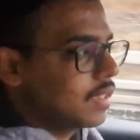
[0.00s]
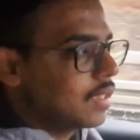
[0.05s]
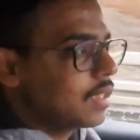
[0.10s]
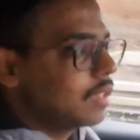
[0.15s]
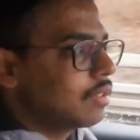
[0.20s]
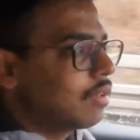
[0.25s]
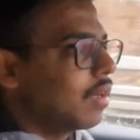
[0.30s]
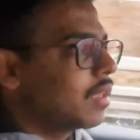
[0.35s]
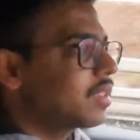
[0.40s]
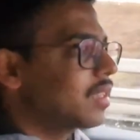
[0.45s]
is
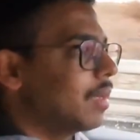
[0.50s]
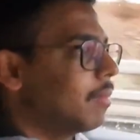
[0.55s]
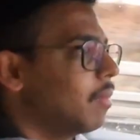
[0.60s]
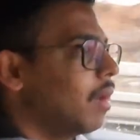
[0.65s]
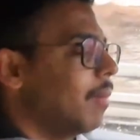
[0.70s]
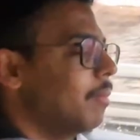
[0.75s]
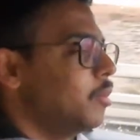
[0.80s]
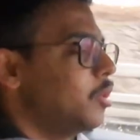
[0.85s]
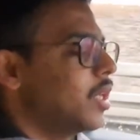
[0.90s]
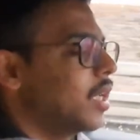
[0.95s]
not some
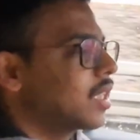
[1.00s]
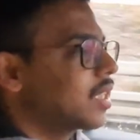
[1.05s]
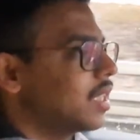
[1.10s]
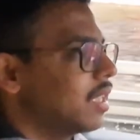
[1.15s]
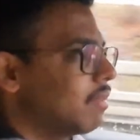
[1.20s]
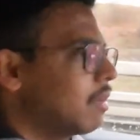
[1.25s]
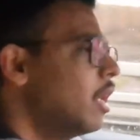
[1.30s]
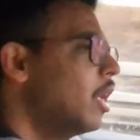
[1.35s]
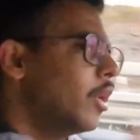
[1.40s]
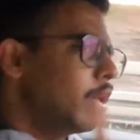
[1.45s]

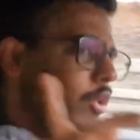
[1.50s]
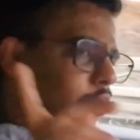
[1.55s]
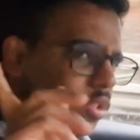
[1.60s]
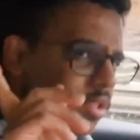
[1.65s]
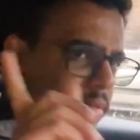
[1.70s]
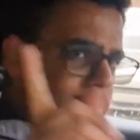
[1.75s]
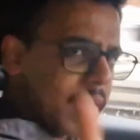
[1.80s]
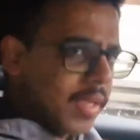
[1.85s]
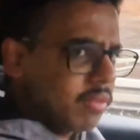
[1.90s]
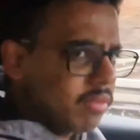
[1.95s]
objective, you
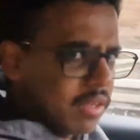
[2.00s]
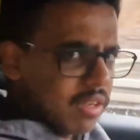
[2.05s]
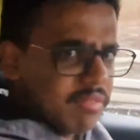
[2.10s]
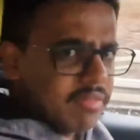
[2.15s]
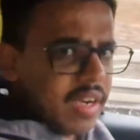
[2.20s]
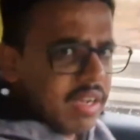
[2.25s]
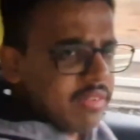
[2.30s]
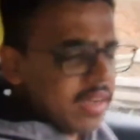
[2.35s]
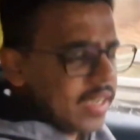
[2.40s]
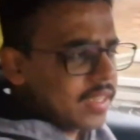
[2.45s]
should buy the Renault
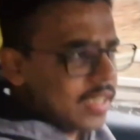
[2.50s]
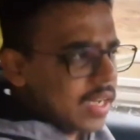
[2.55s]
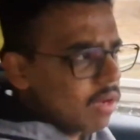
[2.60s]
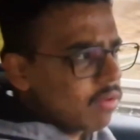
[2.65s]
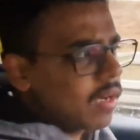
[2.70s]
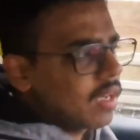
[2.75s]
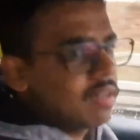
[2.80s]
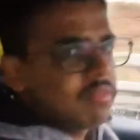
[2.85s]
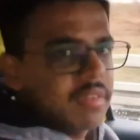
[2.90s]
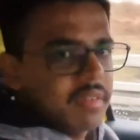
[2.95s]
5 right now
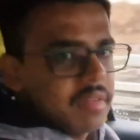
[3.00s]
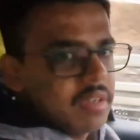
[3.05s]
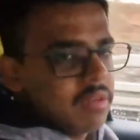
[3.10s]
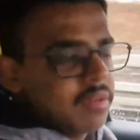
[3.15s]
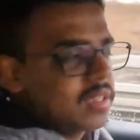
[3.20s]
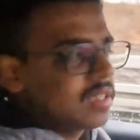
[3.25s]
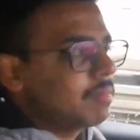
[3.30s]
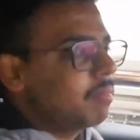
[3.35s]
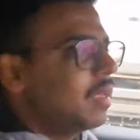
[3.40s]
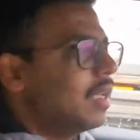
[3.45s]
kind of review.
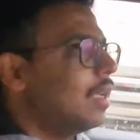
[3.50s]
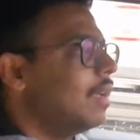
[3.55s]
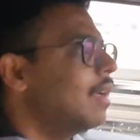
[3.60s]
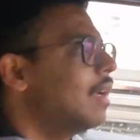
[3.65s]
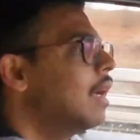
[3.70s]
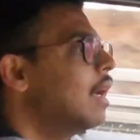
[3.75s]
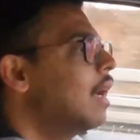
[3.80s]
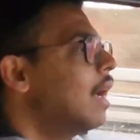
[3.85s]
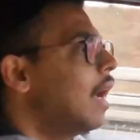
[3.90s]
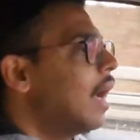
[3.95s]
It's me,
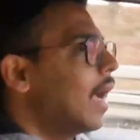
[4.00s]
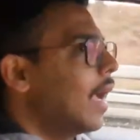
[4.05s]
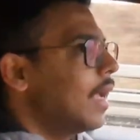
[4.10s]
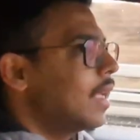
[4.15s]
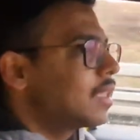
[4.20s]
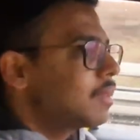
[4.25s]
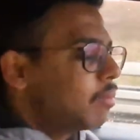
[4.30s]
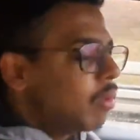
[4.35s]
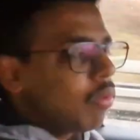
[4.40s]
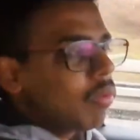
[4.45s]
a
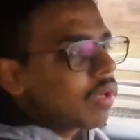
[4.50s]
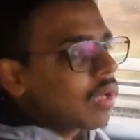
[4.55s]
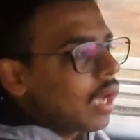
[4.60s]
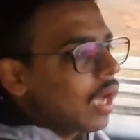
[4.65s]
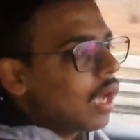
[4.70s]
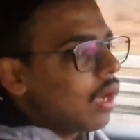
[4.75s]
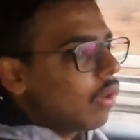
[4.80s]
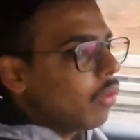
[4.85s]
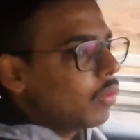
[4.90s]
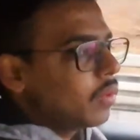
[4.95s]
small
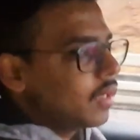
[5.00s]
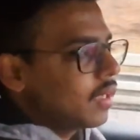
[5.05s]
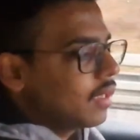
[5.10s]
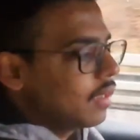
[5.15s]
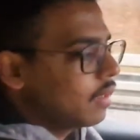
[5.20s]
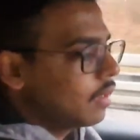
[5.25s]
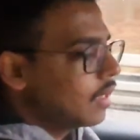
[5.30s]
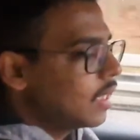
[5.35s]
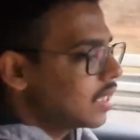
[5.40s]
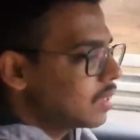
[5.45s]
car owner,
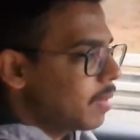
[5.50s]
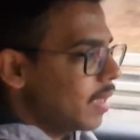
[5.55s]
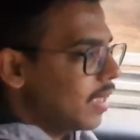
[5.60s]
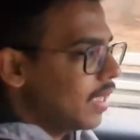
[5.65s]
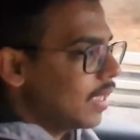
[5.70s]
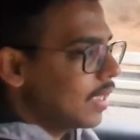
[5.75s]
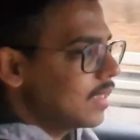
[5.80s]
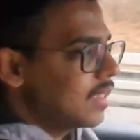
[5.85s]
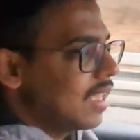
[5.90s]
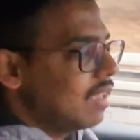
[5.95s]
spending
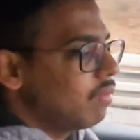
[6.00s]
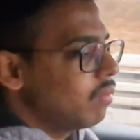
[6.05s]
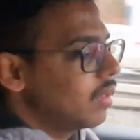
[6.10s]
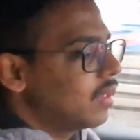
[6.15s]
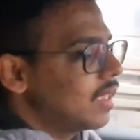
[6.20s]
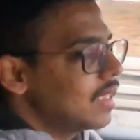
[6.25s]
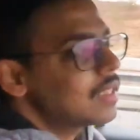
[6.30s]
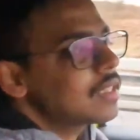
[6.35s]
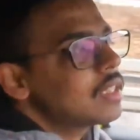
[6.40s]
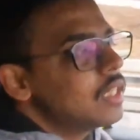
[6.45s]
a day with
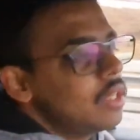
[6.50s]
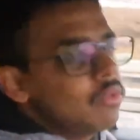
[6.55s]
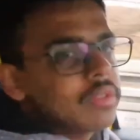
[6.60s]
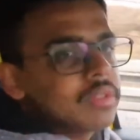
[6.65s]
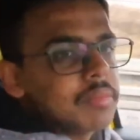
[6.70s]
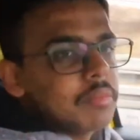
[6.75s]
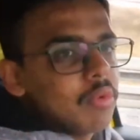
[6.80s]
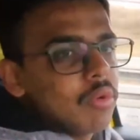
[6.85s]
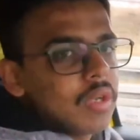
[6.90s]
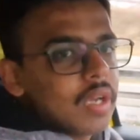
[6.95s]
this new
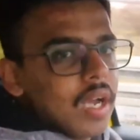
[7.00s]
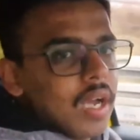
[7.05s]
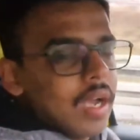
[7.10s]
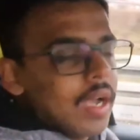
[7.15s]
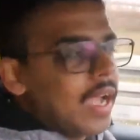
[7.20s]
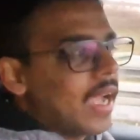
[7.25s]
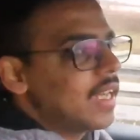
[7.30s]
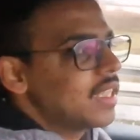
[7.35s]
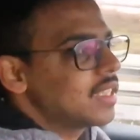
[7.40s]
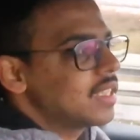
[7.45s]
small car
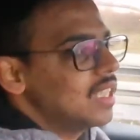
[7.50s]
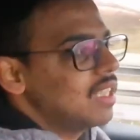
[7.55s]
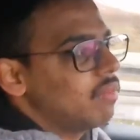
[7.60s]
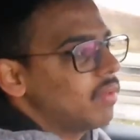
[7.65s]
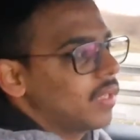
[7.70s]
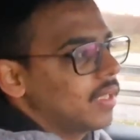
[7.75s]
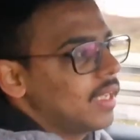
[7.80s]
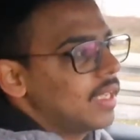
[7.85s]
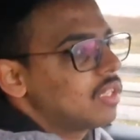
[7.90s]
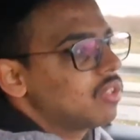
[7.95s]
and seeing
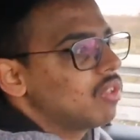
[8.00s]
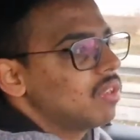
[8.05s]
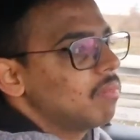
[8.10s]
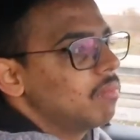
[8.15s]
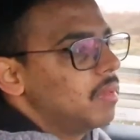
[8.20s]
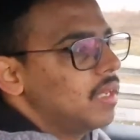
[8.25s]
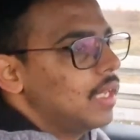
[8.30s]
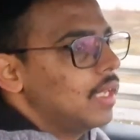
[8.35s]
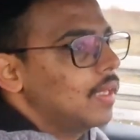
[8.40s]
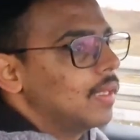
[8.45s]
whether it could
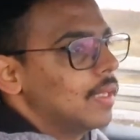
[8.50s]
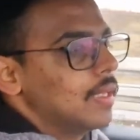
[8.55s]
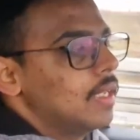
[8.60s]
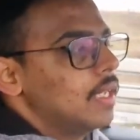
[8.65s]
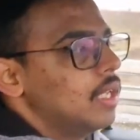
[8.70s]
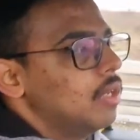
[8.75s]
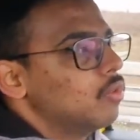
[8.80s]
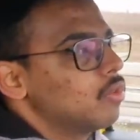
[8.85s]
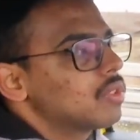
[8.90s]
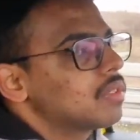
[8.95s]
be the
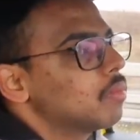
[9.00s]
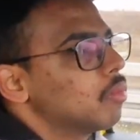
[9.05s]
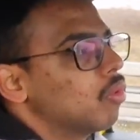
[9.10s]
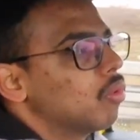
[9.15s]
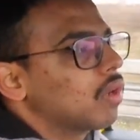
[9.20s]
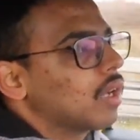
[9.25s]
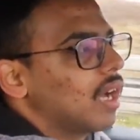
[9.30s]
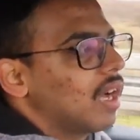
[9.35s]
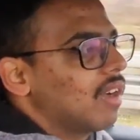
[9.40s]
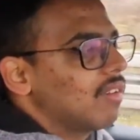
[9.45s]
new small
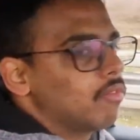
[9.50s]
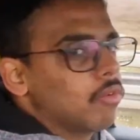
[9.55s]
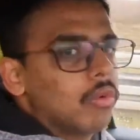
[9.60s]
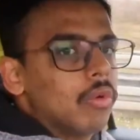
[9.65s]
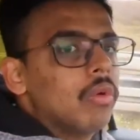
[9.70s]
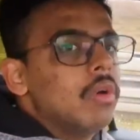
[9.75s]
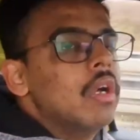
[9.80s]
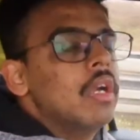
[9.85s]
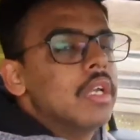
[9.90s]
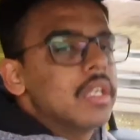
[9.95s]
car for
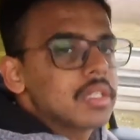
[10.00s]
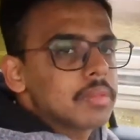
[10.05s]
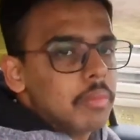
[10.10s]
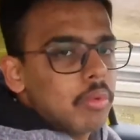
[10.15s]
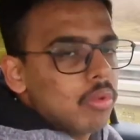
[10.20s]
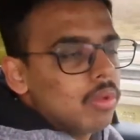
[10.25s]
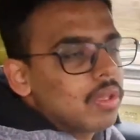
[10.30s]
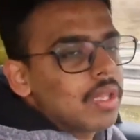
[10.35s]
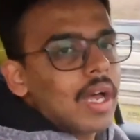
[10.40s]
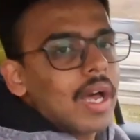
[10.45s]

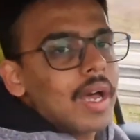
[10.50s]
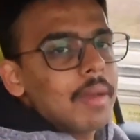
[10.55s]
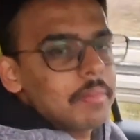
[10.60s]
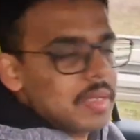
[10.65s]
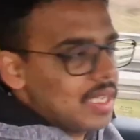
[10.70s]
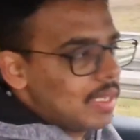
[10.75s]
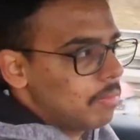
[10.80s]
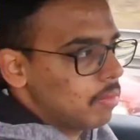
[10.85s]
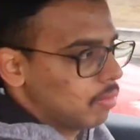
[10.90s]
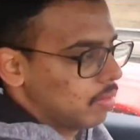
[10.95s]
small car
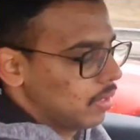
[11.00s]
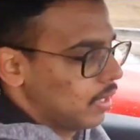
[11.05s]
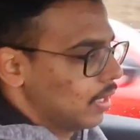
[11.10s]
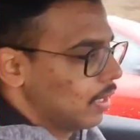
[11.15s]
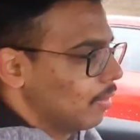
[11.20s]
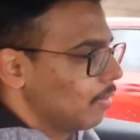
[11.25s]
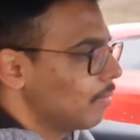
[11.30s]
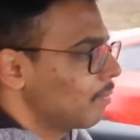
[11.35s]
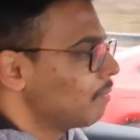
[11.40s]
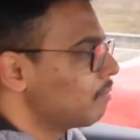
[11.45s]
people, you
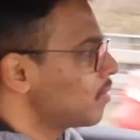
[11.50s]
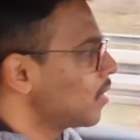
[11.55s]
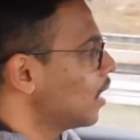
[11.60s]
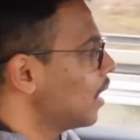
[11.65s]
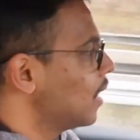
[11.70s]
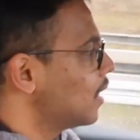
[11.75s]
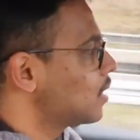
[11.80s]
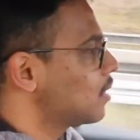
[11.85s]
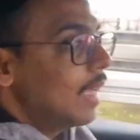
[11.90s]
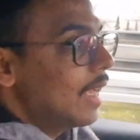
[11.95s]
know.
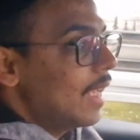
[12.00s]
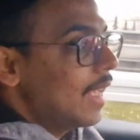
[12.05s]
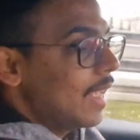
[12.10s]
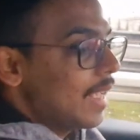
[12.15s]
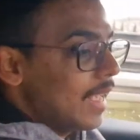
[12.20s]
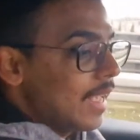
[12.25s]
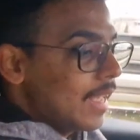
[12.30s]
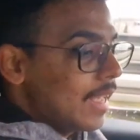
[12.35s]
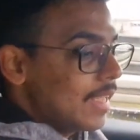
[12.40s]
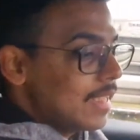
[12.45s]

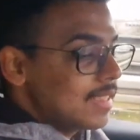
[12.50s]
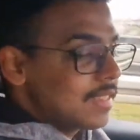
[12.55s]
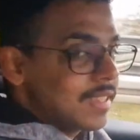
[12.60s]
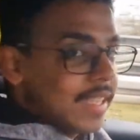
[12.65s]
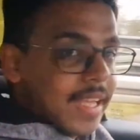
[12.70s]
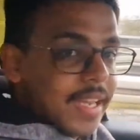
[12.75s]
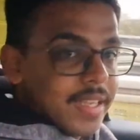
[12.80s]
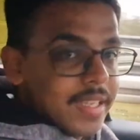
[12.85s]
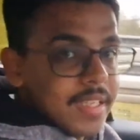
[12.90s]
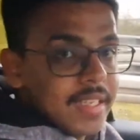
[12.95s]
Is there
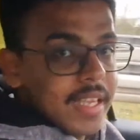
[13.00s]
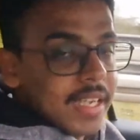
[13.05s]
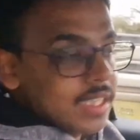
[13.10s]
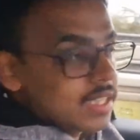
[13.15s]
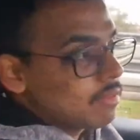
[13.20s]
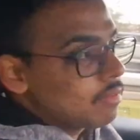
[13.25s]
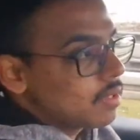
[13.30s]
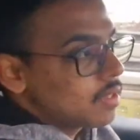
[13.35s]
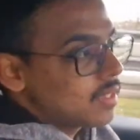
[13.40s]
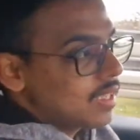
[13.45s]
anything
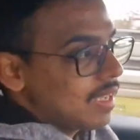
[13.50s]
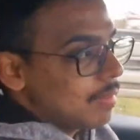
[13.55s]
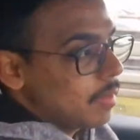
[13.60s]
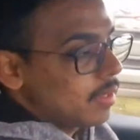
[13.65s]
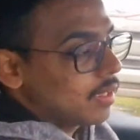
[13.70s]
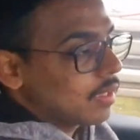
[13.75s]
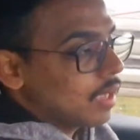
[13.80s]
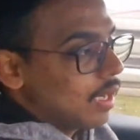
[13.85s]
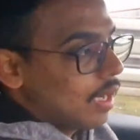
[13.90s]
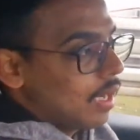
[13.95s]
negative to say about
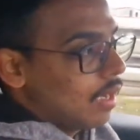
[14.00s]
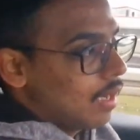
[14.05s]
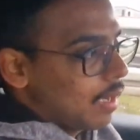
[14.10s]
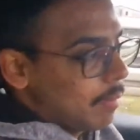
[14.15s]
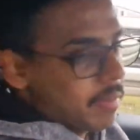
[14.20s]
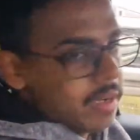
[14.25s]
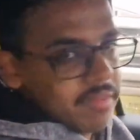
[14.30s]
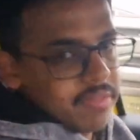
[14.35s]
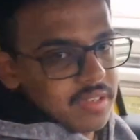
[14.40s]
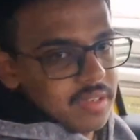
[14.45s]
the car
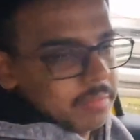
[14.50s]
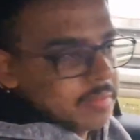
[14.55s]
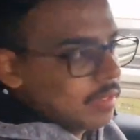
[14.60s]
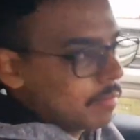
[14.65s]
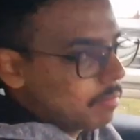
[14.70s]
apart from the